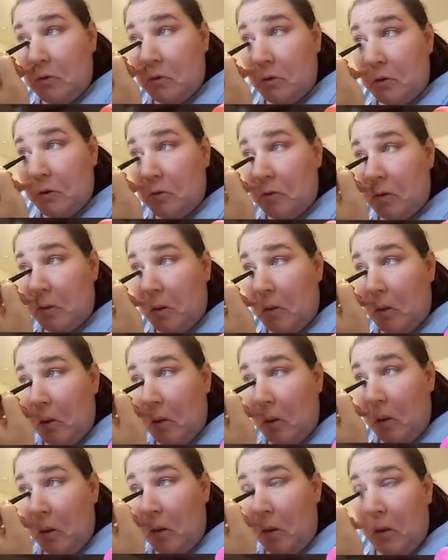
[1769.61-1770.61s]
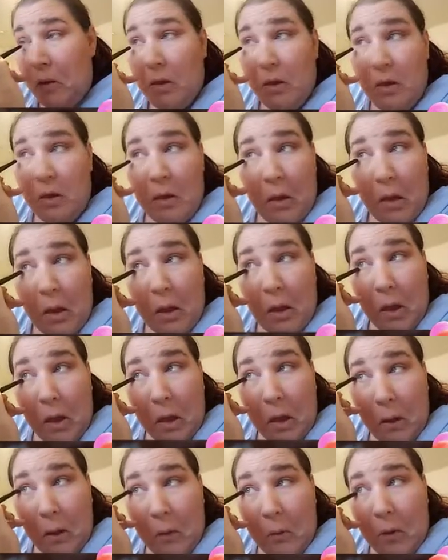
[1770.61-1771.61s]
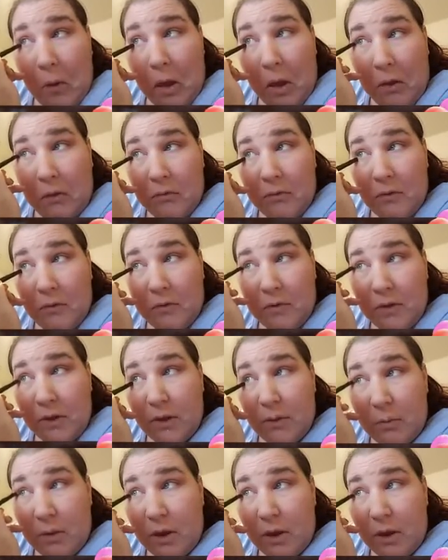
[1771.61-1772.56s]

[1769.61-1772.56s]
hey, quick 15-minute full face.